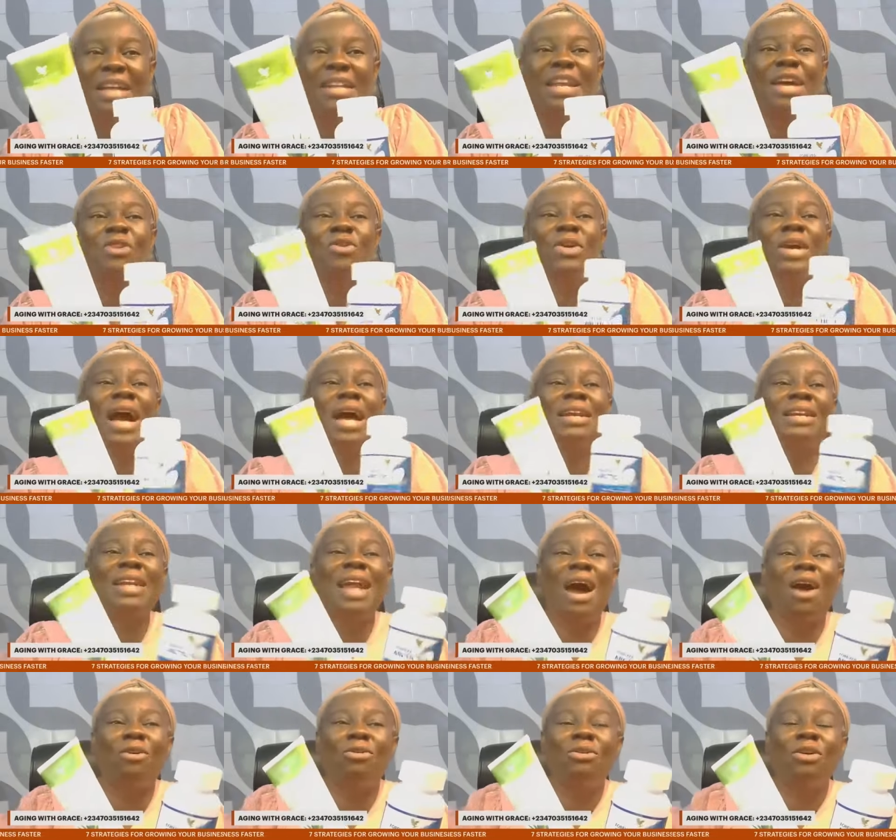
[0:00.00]
And then you can
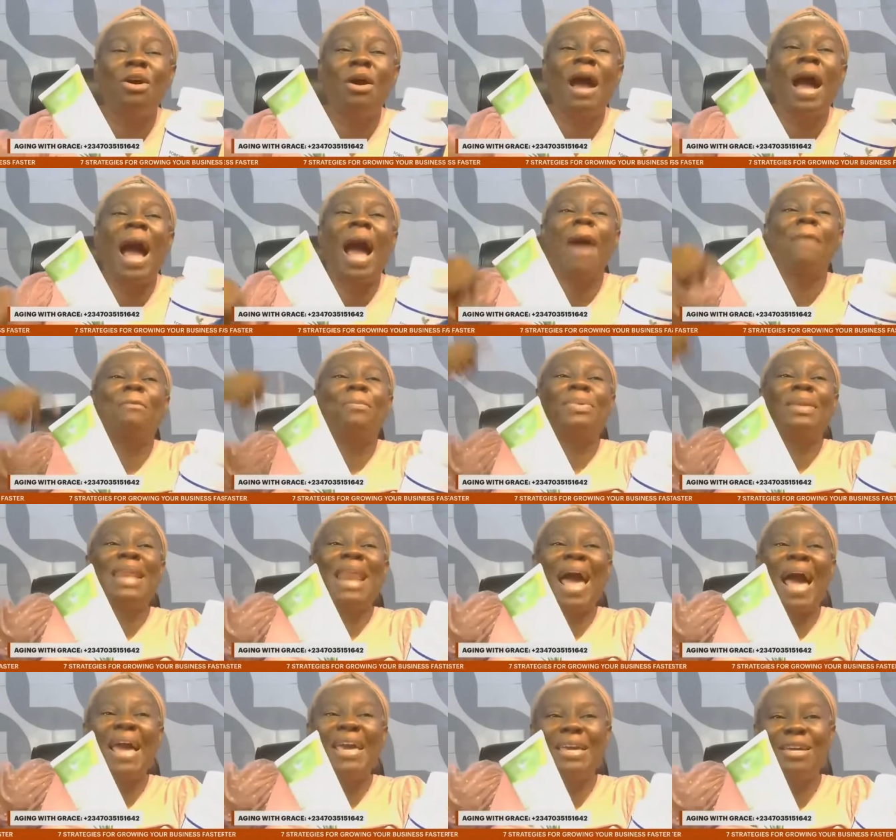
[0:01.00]
now
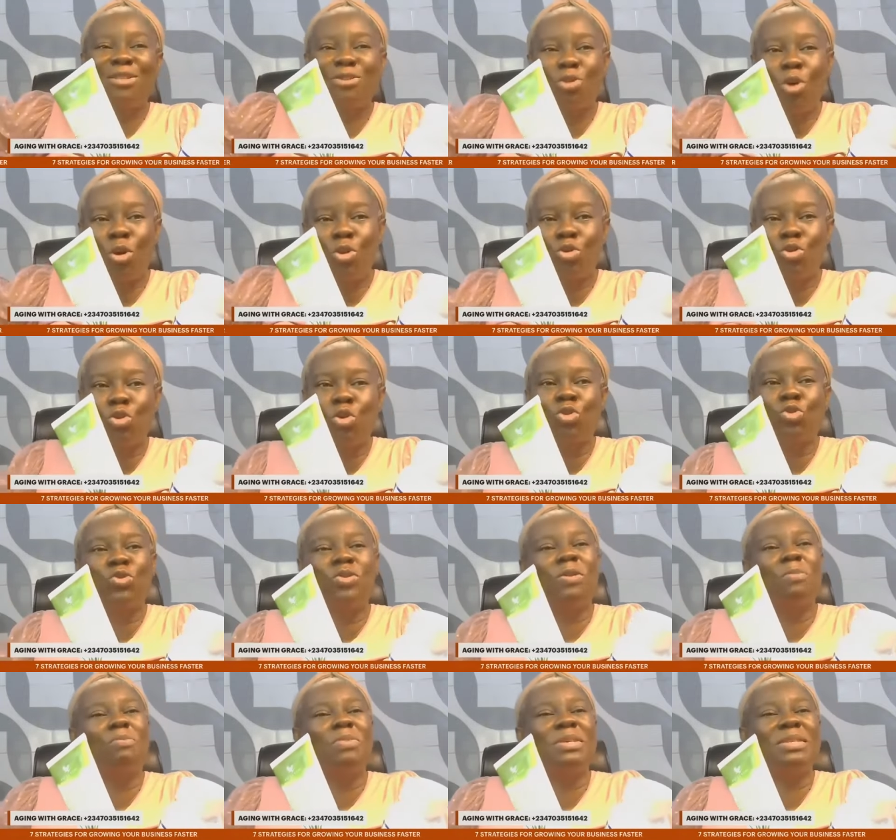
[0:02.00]
apply it also to
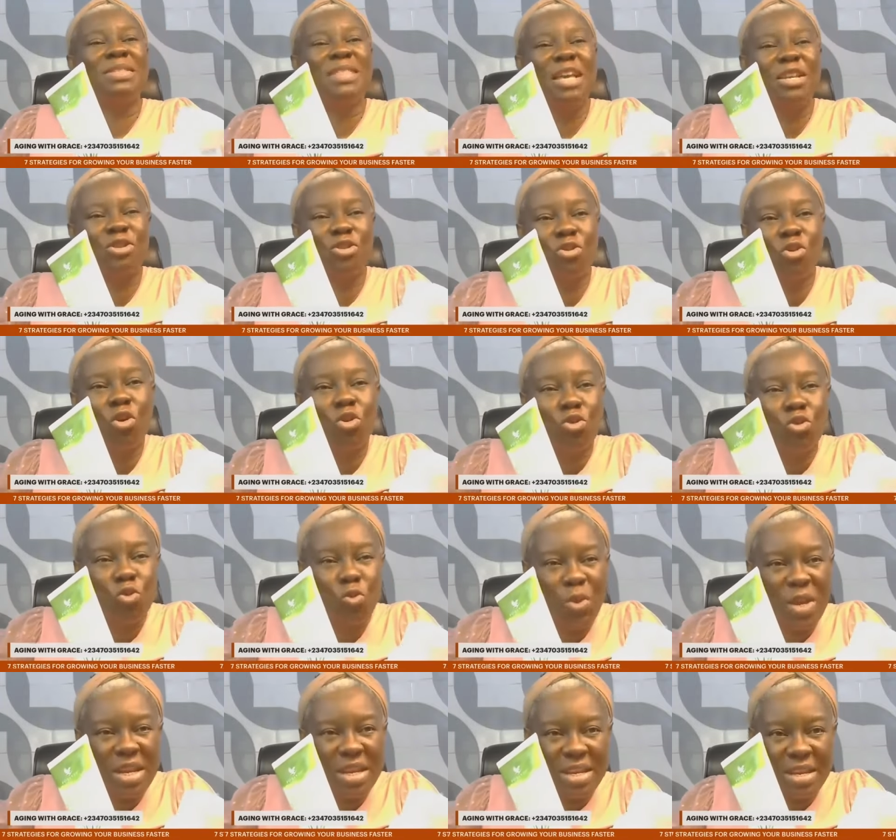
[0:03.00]
the business you're
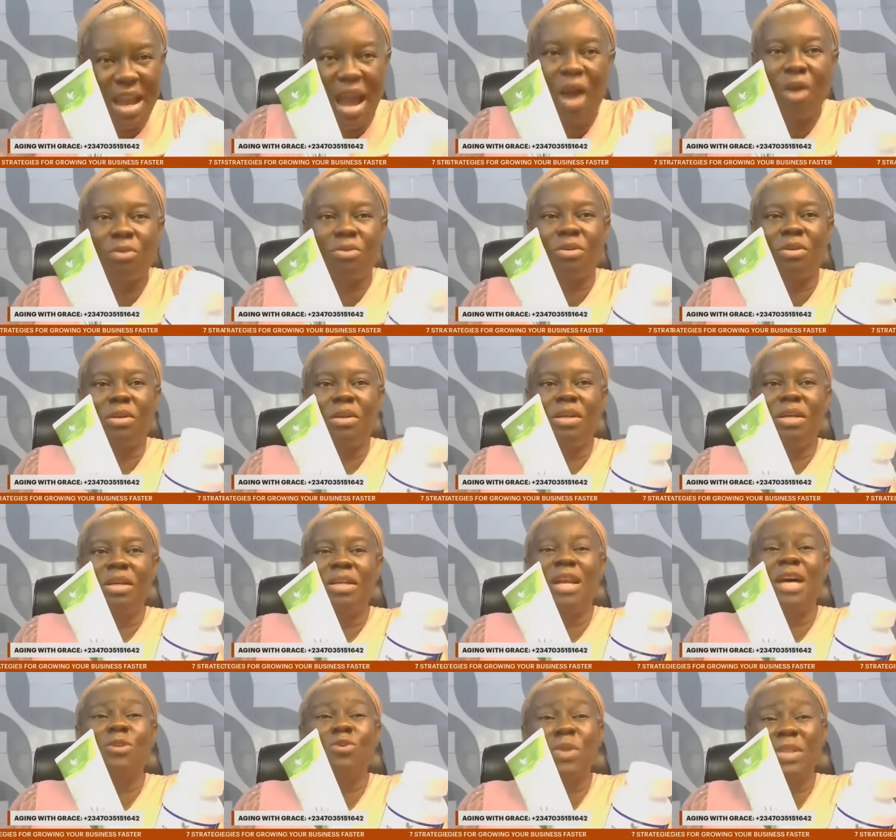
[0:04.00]
doing now.
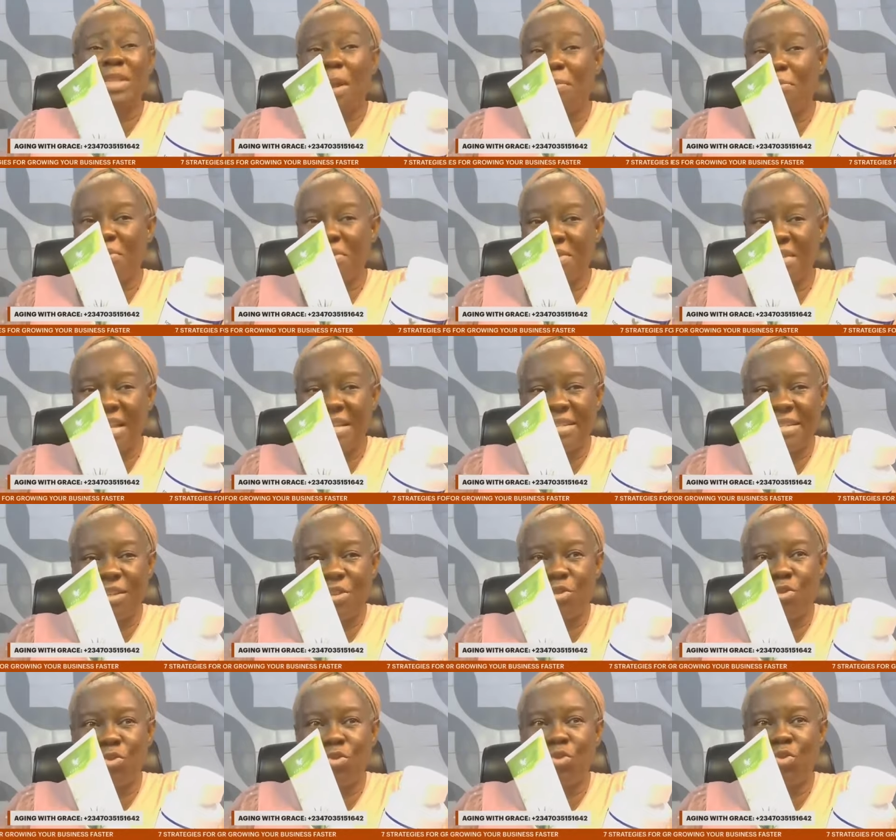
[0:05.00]
That's what I'm
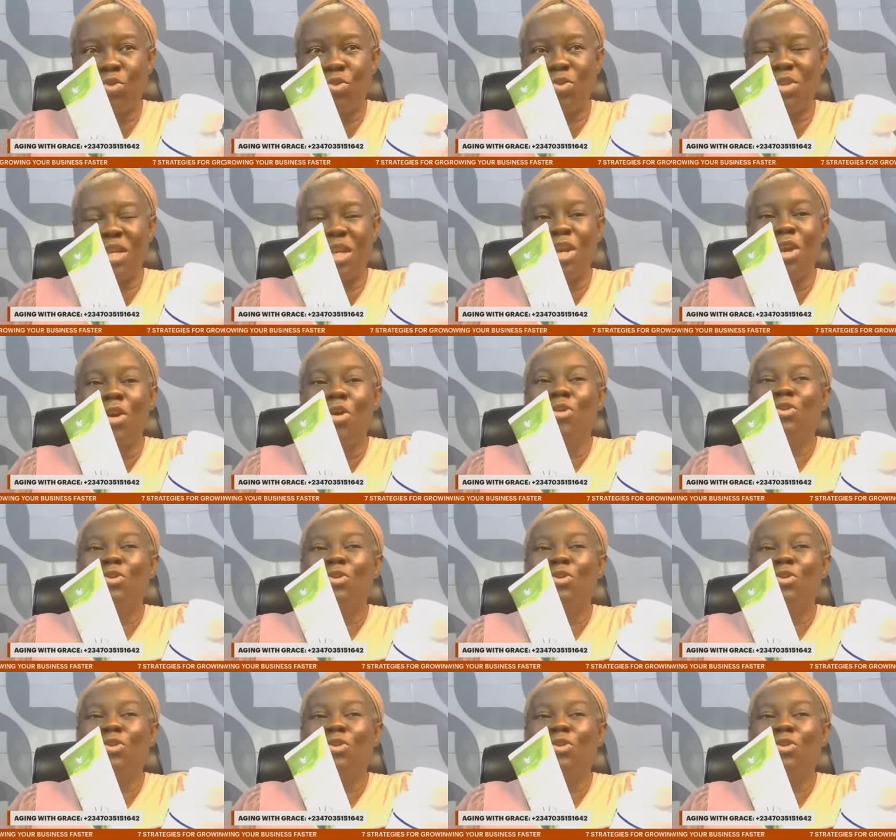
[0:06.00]
presenting to you today.